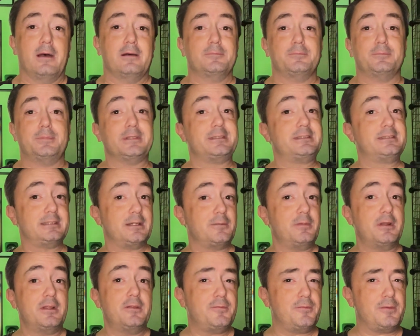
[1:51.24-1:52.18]
But
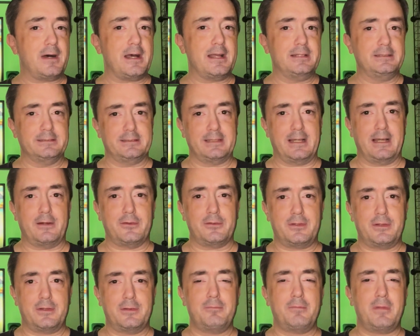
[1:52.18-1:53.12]
somebody finds
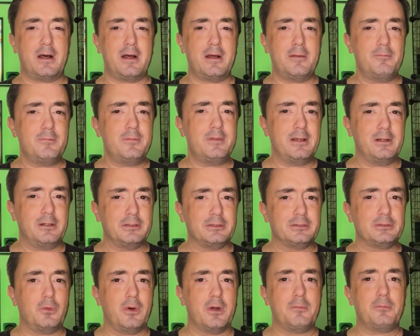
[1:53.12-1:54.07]
out. Mom
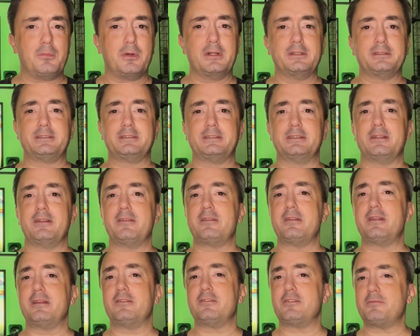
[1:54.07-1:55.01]
tells one person, and
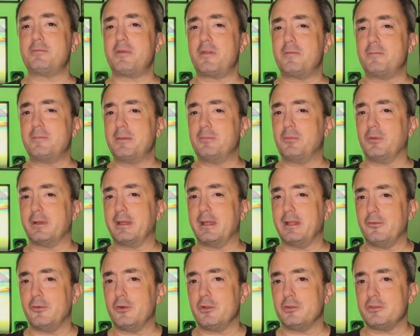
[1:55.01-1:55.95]
then some other people get
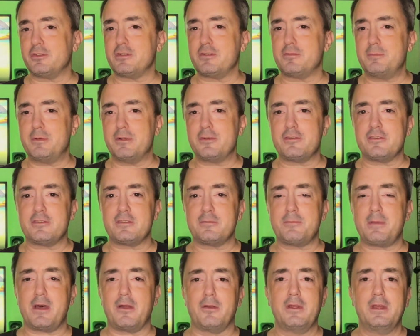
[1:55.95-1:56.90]
a little suspicious
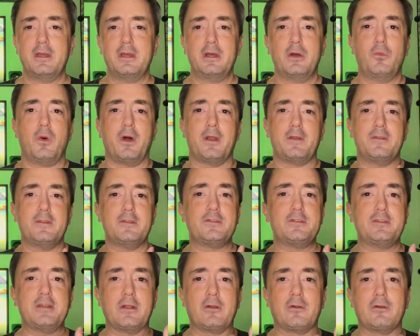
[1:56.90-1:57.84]
about what the
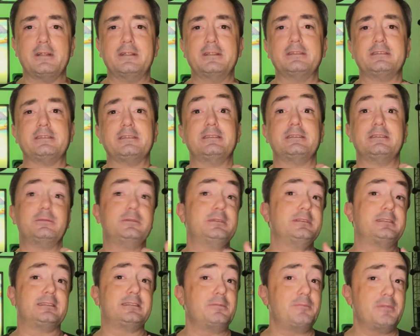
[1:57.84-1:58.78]
secret is. And
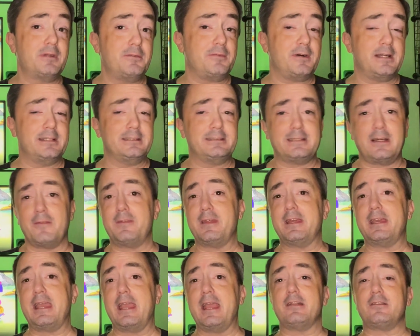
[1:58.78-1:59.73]
once somebody finds out, they
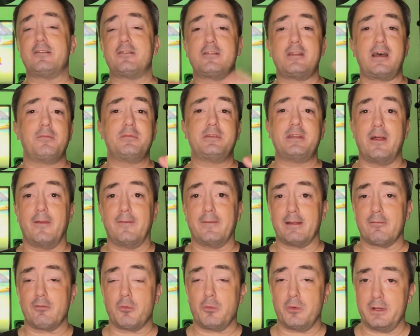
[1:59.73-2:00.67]
can't stop telling
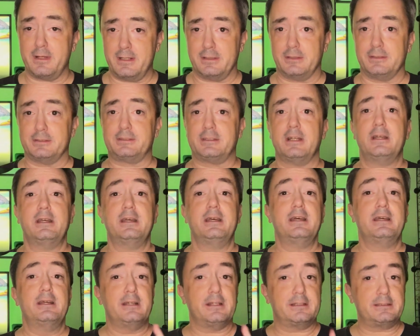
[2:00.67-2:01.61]
everyone else,
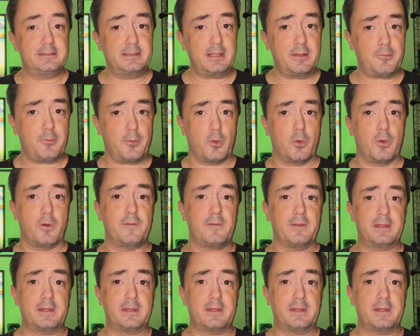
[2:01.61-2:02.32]
except for the